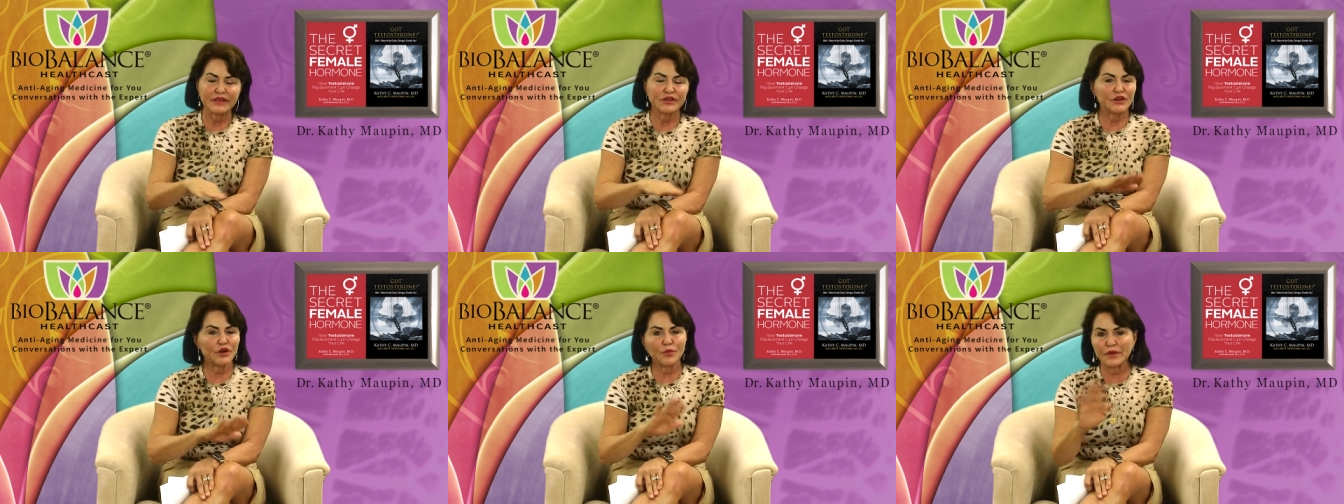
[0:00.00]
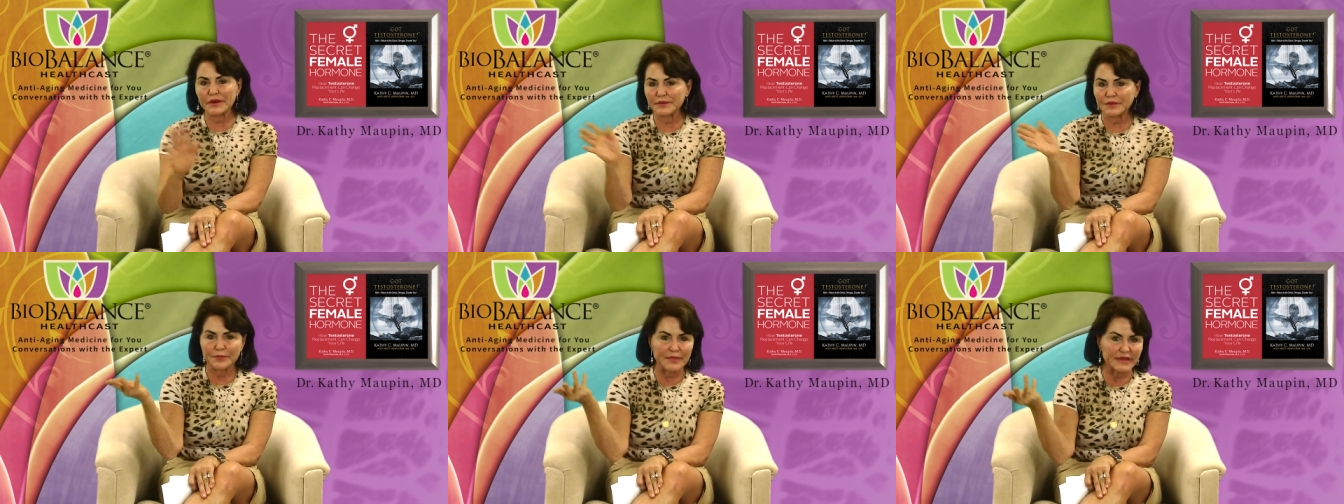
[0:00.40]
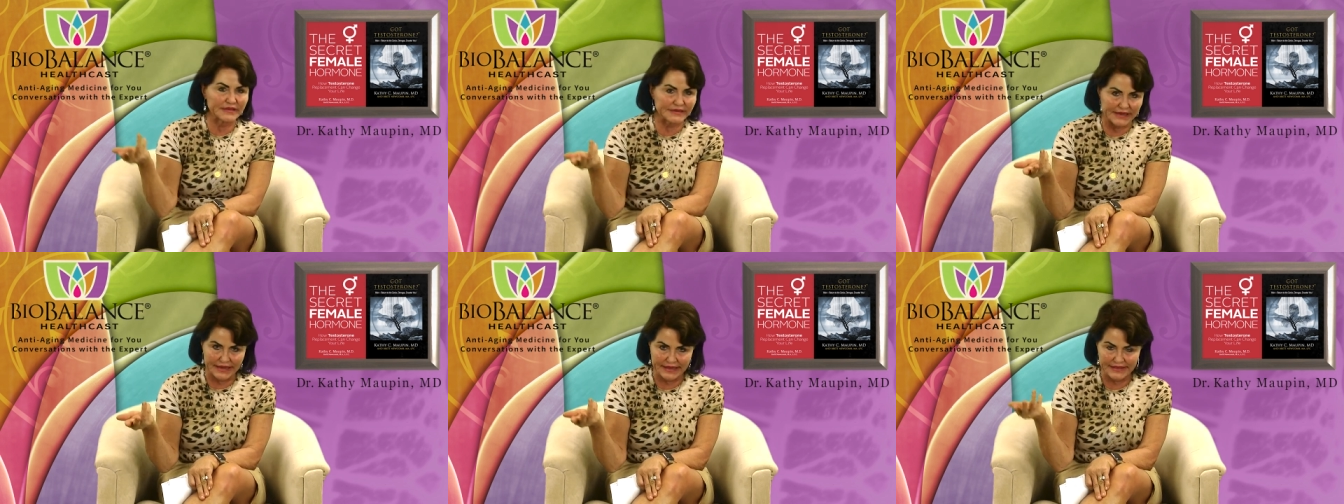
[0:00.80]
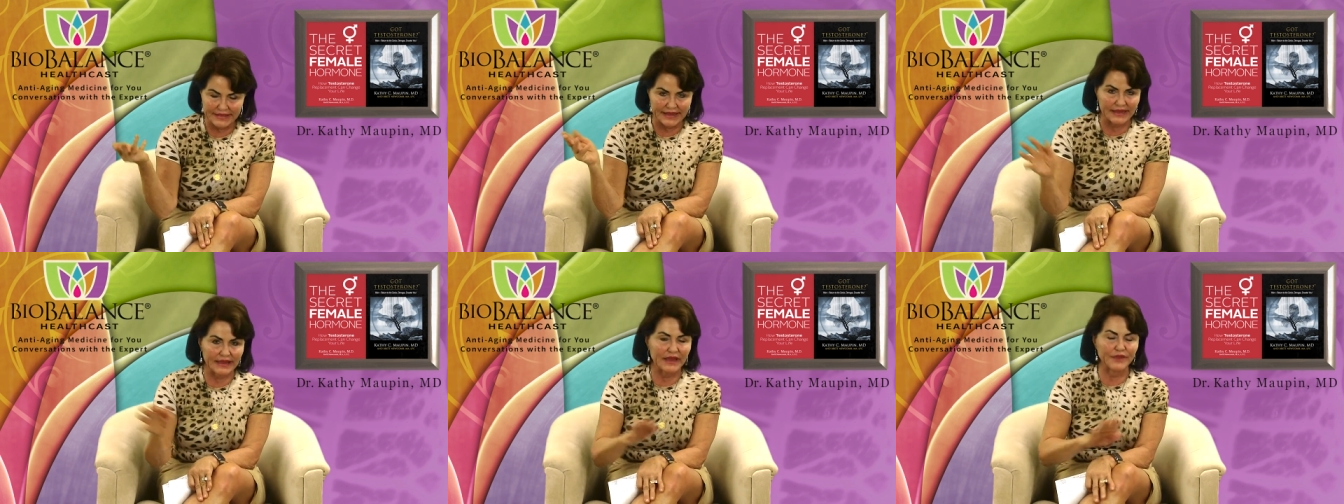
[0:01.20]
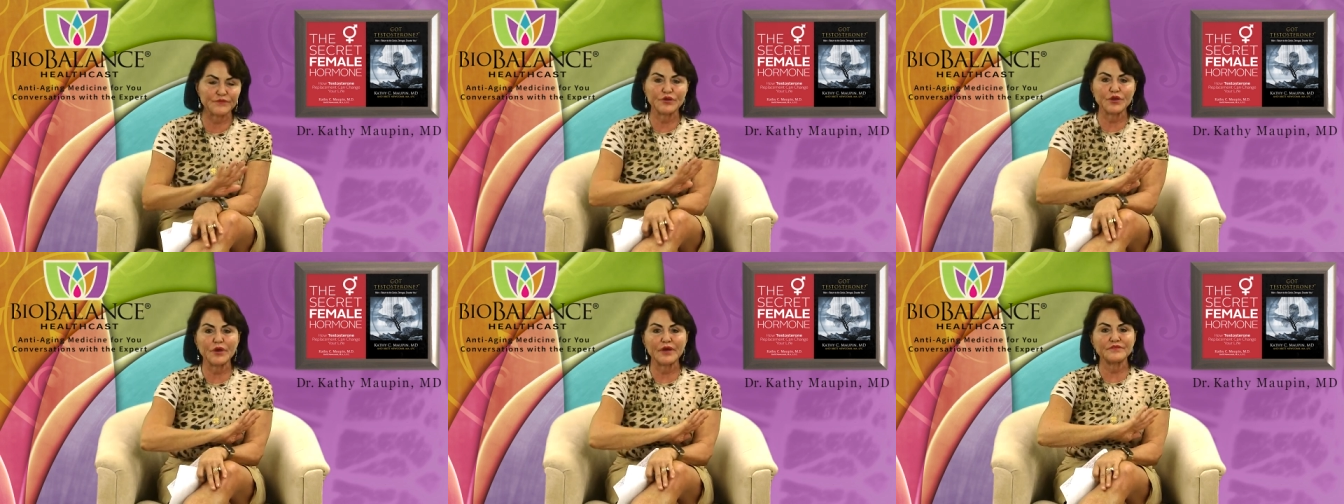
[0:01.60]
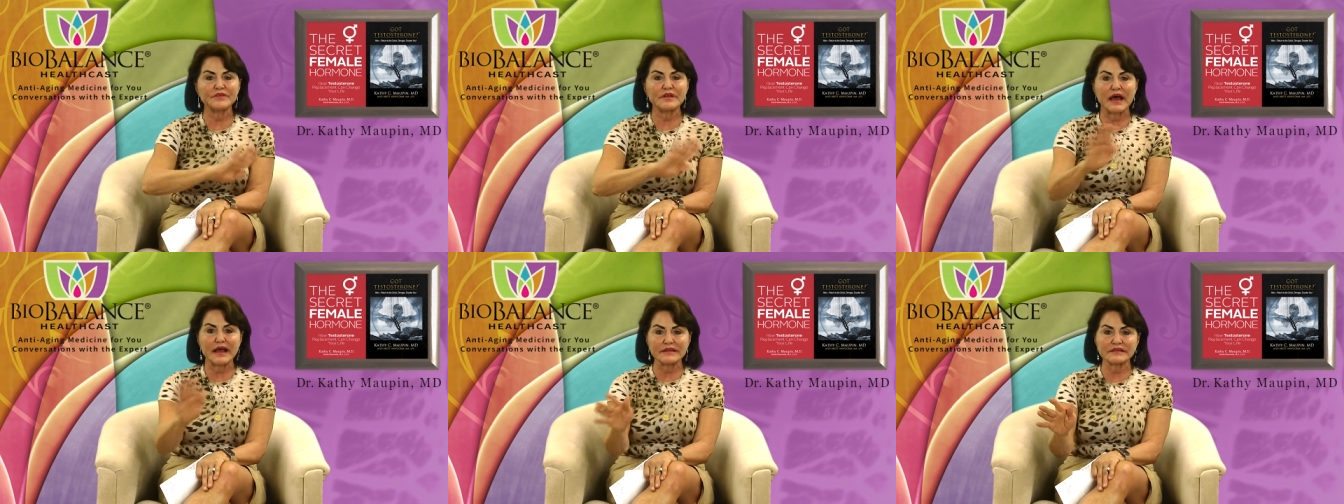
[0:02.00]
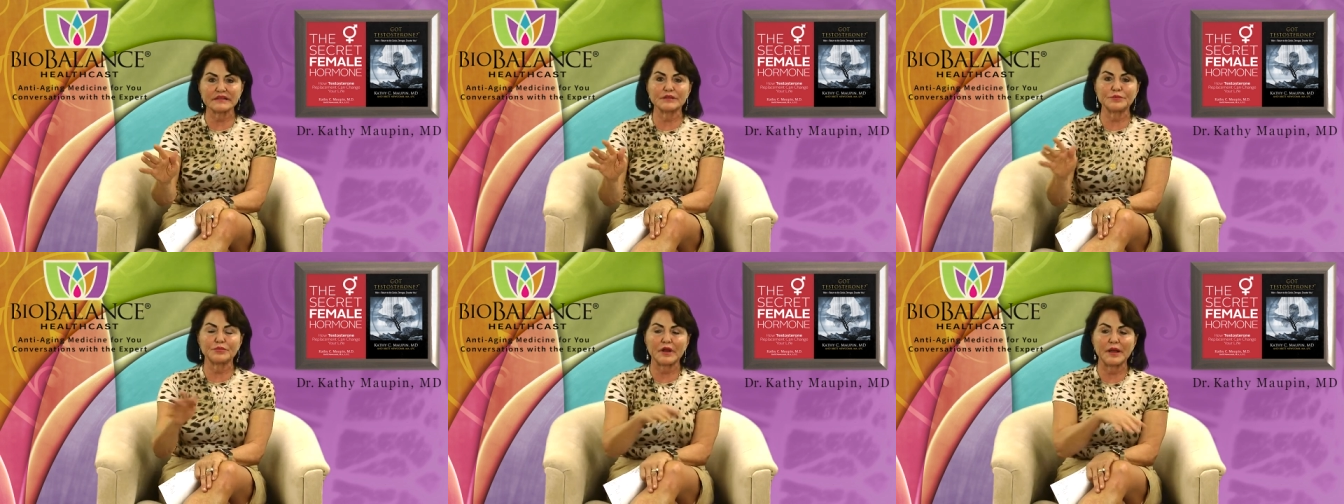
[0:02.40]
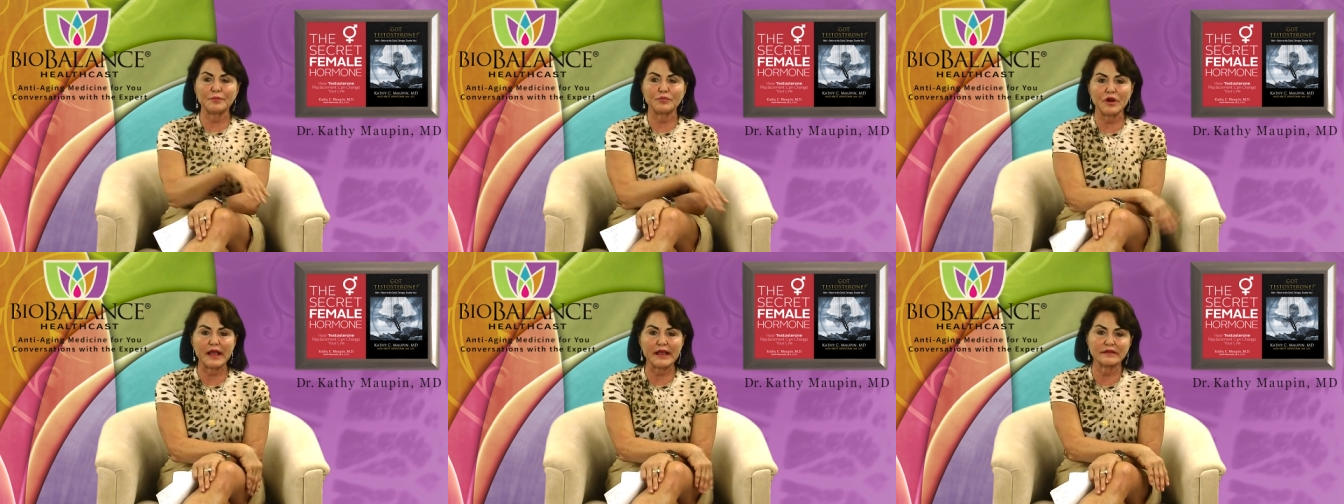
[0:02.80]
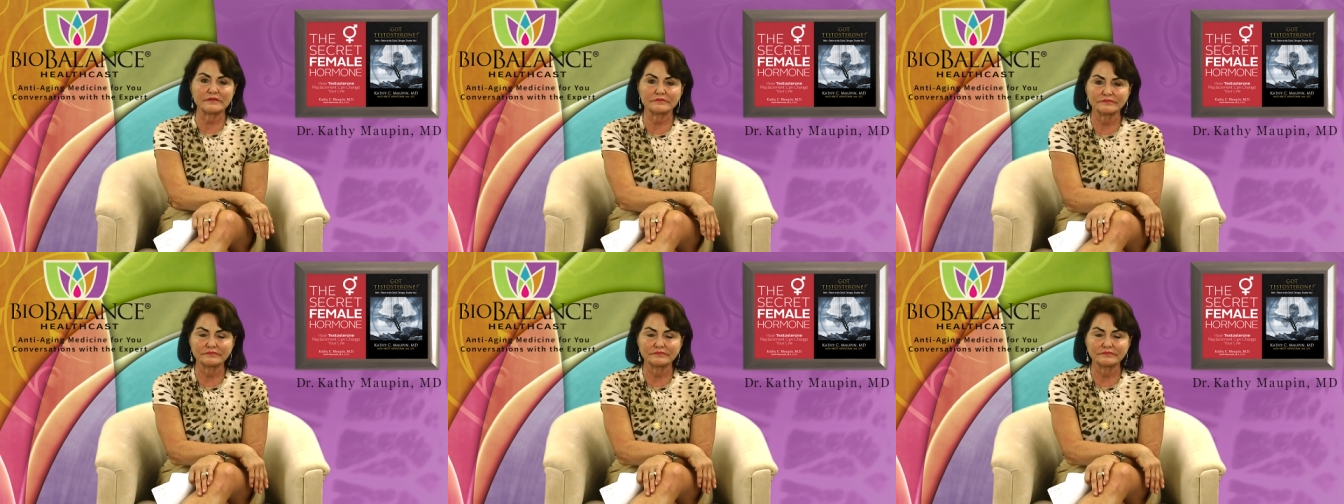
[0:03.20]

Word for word: You don't want them to miss anything. If you have not done the prep right,